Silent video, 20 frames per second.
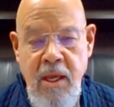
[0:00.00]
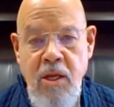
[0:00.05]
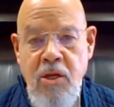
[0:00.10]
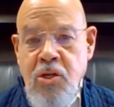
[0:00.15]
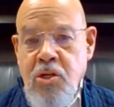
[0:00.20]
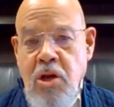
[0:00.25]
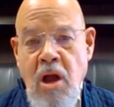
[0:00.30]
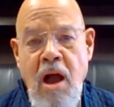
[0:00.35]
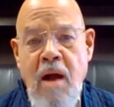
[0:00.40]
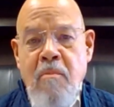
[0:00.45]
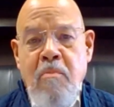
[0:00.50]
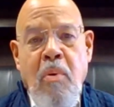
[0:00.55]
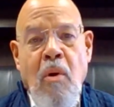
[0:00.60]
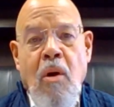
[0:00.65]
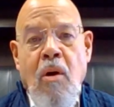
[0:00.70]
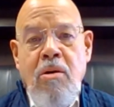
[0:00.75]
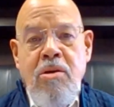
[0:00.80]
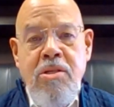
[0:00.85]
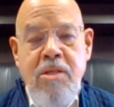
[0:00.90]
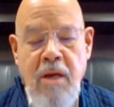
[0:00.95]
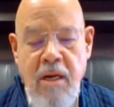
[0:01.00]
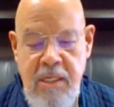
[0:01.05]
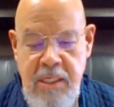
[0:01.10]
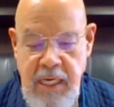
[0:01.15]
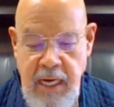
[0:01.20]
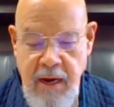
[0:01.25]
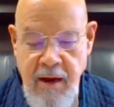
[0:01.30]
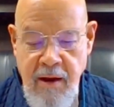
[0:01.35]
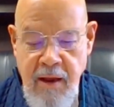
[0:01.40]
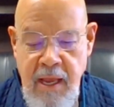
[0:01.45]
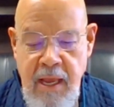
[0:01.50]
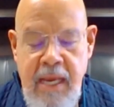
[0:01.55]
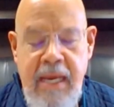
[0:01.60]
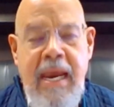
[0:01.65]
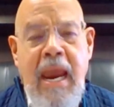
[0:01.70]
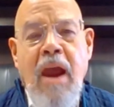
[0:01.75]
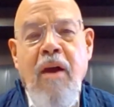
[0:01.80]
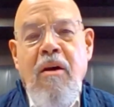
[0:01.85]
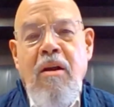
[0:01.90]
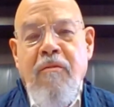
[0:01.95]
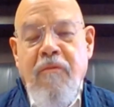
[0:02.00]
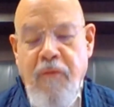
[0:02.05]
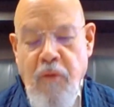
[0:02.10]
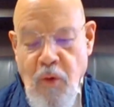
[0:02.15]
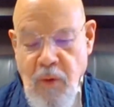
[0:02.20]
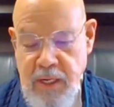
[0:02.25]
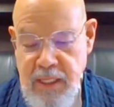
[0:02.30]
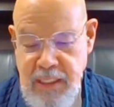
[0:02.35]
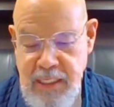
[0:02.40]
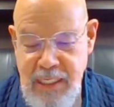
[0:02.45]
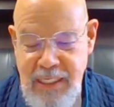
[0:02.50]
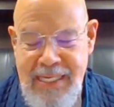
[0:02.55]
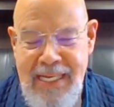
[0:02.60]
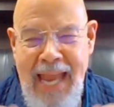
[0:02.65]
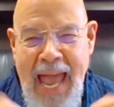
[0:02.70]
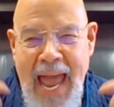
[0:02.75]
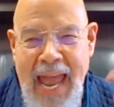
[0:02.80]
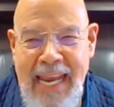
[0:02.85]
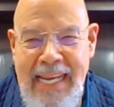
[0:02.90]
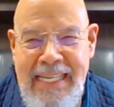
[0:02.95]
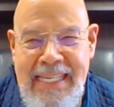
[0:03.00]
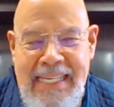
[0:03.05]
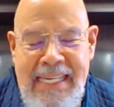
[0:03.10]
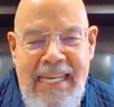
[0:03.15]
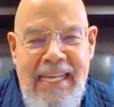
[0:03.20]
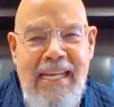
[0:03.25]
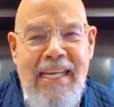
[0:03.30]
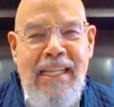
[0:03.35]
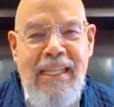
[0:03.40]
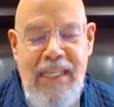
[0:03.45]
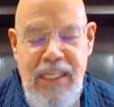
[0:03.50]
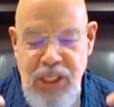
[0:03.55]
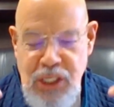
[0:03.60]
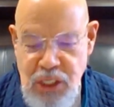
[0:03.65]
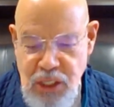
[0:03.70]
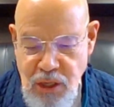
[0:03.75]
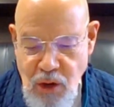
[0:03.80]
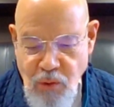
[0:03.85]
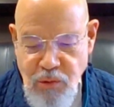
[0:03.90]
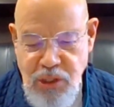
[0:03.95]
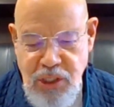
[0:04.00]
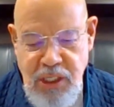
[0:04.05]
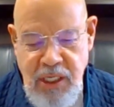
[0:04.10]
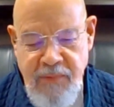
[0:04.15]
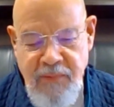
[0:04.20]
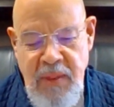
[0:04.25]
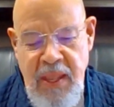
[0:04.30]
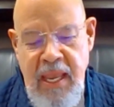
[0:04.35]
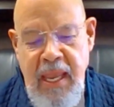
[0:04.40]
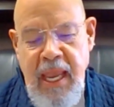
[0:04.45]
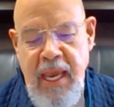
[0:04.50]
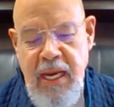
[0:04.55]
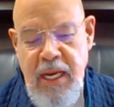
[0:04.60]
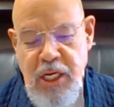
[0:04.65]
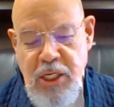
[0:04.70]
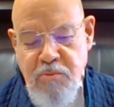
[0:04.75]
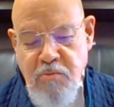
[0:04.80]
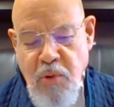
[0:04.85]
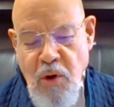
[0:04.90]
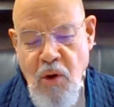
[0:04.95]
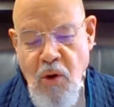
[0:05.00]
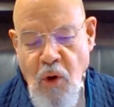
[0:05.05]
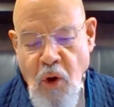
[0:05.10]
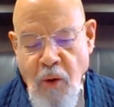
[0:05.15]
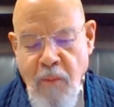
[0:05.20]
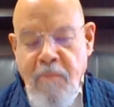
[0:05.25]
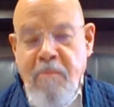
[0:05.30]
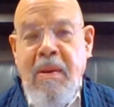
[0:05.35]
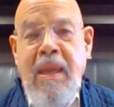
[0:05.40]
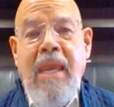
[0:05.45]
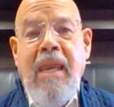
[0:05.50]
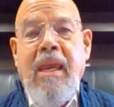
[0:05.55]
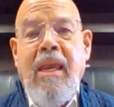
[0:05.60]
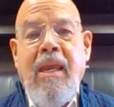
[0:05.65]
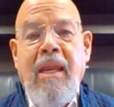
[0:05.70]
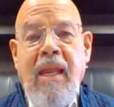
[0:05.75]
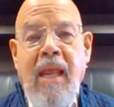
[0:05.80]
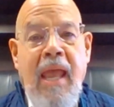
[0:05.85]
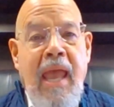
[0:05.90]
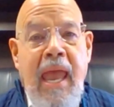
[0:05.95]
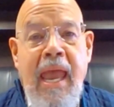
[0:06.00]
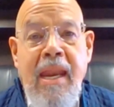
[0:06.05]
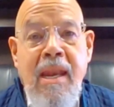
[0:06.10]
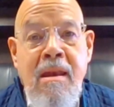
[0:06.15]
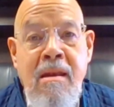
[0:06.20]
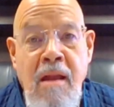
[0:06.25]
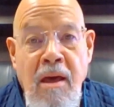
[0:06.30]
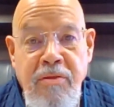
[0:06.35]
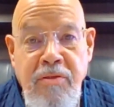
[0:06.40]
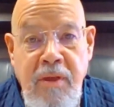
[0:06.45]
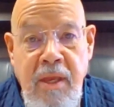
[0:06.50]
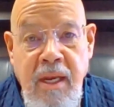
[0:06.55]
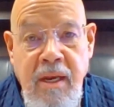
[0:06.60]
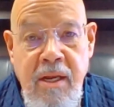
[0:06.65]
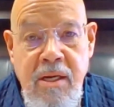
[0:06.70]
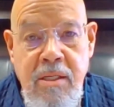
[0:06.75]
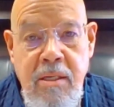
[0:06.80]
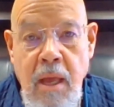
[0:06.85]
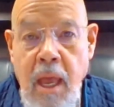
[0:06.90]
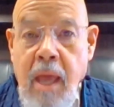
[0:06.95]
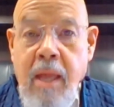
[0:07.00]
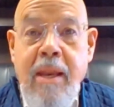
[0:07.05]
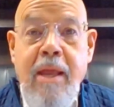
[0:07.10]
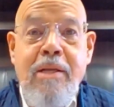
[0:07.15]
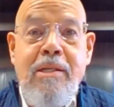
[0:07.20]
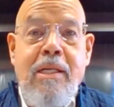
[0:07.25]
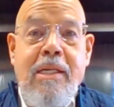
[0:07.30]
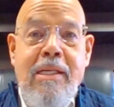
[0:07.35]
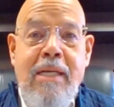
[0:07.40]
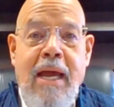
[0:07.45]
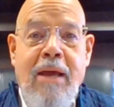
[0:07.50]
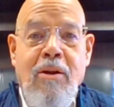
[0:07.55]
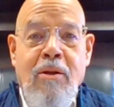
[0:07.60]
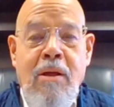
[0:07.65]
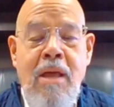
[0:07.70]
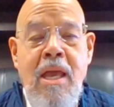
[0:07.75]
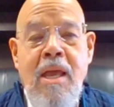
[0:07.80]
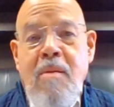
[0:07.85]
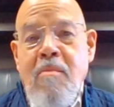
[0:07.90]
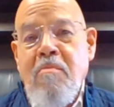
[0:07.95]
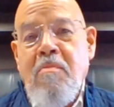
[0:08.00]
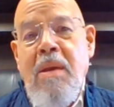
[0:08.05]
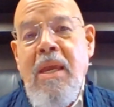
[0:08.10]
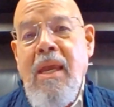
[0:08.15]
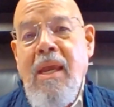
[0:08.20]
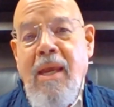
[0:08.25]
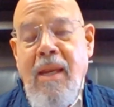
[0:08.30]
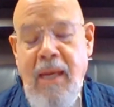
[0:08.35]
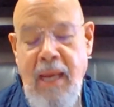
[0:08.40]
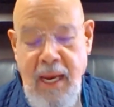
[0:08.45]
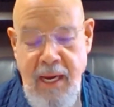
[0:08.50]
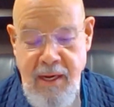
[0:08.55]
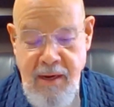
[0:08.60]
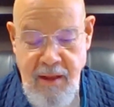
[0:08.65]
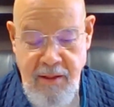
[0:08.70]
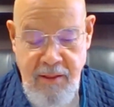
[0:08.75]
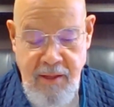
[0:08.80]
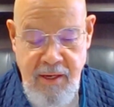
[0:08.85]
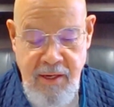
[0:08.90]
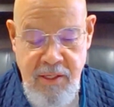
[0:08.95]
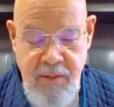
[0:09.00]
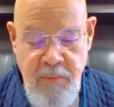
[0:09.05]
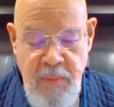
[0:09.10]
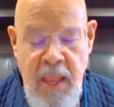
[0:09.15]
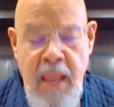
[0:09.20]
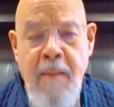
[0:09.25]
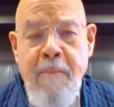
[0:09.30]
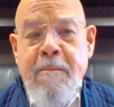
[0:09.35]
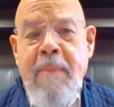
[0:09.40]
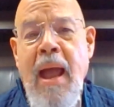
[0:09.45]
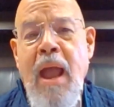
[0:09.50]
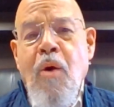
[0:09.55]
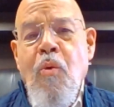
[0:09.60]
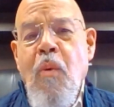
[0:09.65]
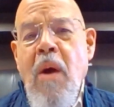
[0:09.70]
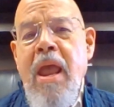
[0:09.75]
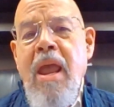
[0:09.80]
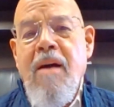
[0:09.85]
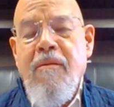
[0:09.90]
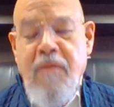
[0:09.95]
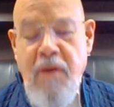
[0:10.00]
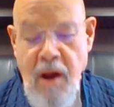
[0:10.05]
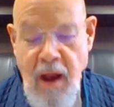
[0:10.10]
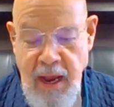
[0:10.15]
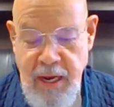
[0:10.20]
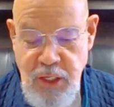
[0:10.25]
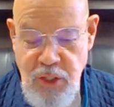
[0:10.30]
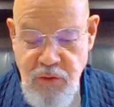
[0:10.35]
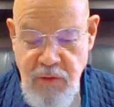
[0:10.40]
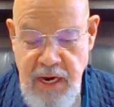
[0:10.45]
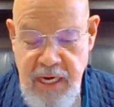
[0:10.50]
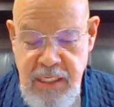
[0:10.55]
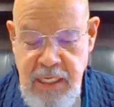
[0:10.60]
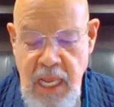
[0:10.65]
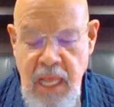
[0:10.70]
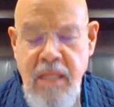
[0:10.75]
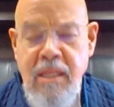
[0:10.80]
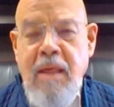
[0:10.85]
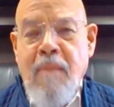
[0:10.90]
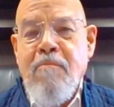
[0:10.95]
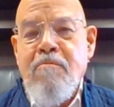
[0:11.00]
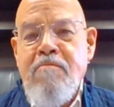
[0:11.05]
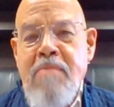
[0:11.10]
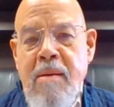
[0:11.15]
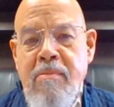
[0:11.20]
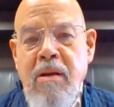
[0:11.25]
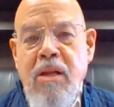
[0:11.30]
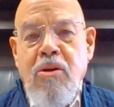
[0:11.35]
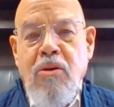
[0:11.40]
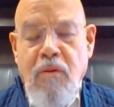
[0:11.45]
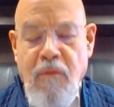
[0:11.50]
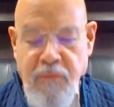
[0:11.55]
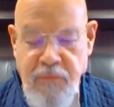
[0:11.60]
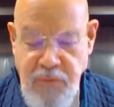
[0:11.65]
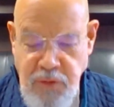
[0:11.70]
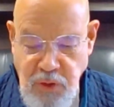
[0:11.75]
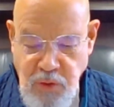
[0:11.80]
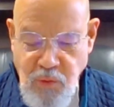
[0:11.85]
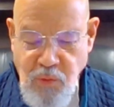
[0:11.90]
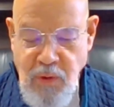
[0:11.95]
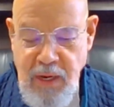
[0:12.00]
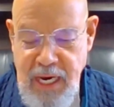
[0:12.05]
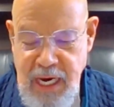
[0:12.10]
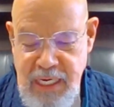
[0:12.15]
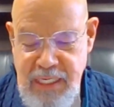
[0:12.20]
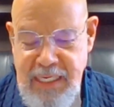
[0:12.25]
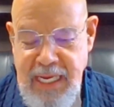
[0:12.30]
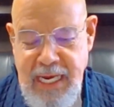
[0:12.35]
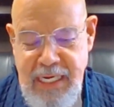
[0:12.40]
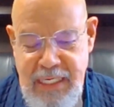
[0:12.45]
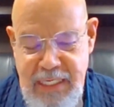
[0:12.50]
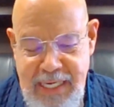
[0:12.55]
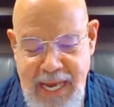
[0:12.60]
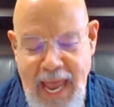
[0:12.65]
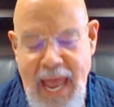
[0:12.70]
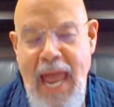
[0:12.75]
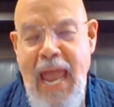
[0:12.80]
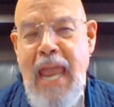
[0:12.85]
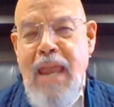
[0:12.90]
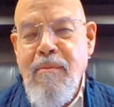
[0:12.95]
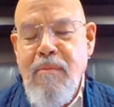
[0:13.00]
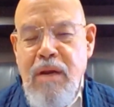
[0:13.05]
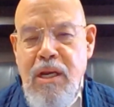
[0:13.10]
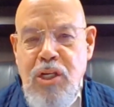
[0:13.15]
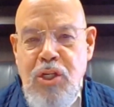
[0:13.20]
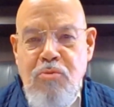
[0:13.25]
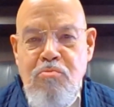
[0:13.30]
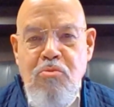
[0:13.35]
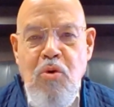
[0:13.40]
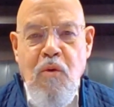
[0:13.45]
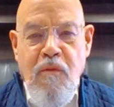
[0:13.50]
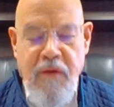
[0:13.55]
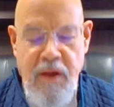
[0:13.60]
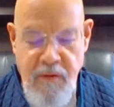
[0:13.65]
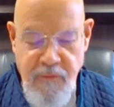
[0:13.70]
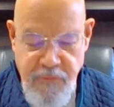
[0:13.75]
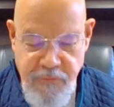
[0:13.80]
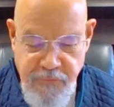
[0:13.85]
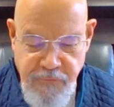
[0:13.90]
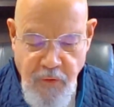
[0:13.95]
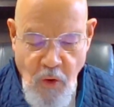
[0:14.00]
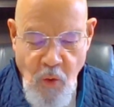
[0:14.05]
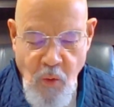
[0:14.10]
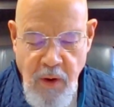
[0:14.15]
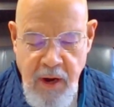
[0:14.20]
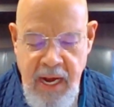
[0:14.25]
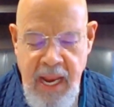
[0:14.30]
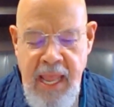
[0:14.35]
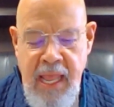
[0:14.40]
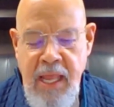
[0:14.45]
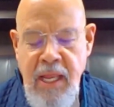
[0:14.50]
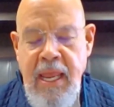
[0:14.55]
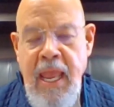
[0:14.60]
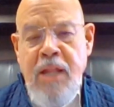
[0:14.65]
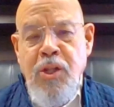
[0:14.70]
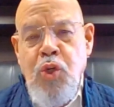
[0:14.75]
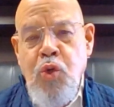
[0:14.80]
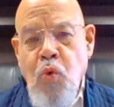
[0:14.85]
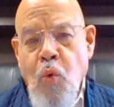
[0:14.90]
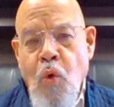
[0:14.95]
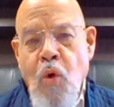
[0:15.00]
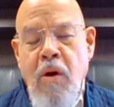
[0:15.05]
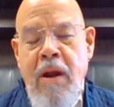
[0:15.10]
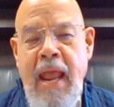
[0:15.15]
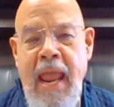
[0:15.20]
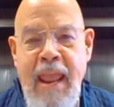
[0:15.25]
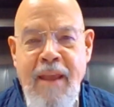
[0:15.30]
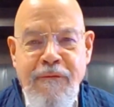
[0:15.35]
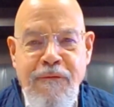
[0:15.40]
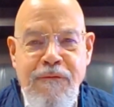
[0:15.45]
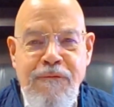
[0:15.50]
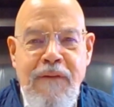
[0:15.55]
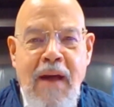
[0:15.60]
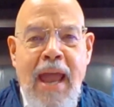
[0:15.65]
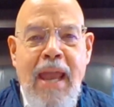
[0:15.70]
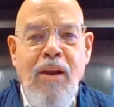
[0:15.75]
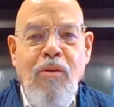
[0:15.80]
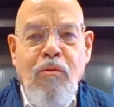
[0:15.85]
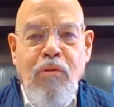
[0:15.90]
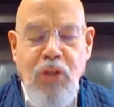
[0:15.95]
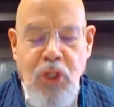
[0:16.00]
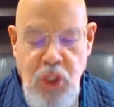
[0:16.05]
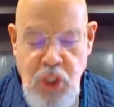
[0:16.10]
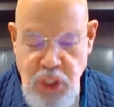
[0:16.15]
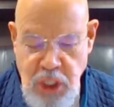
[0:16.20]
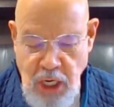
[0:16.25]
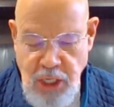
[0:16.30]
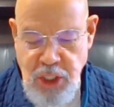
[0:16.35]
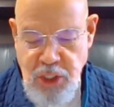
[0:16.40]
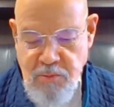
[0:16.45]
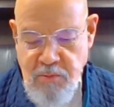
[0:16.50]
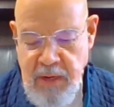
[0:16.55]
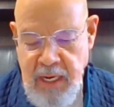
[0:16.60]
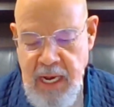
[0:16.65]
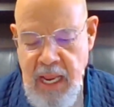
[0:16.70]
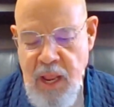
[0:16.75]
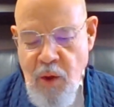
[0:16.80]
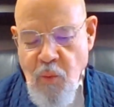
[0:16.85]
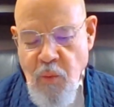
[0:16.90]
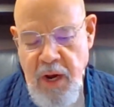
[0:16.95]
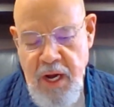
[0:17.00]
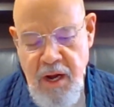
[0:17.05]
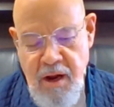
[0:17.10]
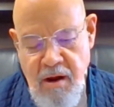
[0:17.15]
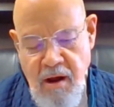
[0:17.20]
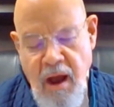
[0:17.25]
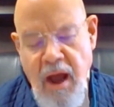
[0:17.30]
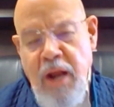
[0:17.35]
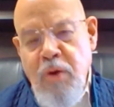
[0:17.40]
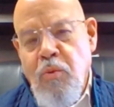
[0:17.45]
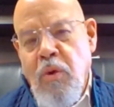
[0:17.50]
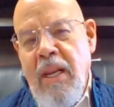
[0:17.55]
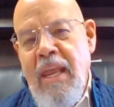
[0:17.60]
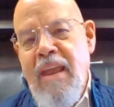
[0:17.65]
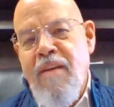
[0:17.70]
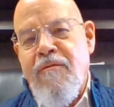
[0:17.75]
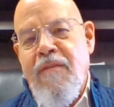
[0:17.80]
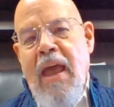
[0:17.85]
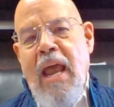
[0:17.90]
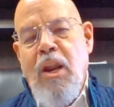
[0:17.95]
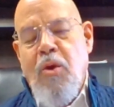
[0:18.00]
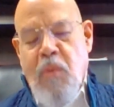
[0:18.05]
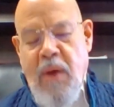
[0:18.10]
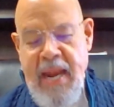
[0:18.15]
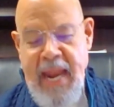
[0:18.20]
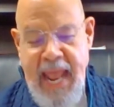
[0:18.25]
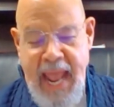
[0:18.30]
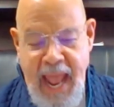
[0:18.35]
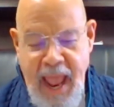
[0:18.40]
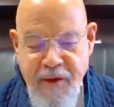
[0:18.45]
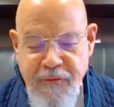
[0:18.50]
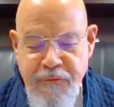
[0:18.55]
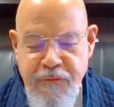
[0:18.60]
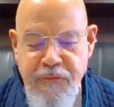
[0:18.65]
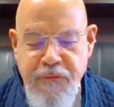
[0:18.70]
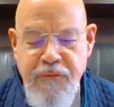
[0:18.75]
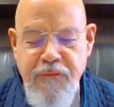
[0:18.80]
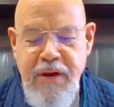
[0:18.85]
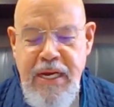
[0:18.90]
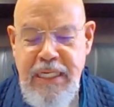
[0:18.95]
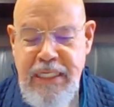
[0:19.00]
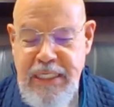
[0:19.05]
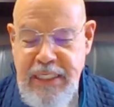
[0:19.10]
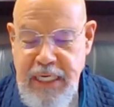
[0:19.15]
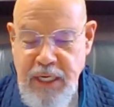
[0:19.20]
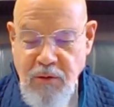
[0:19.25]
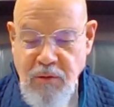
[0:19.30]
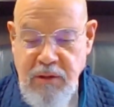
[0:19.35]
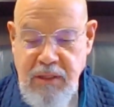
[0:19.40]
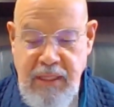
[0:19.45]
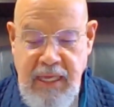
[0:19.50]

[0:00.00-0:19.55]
Jean Paul Sartre carried forward this idea, this notion in his book called Being and Nothingness. That is a title, Being and Nothingness. By way of contrast, the biblical view is that time is moving forward and toward a final judgment when God will evaluate every single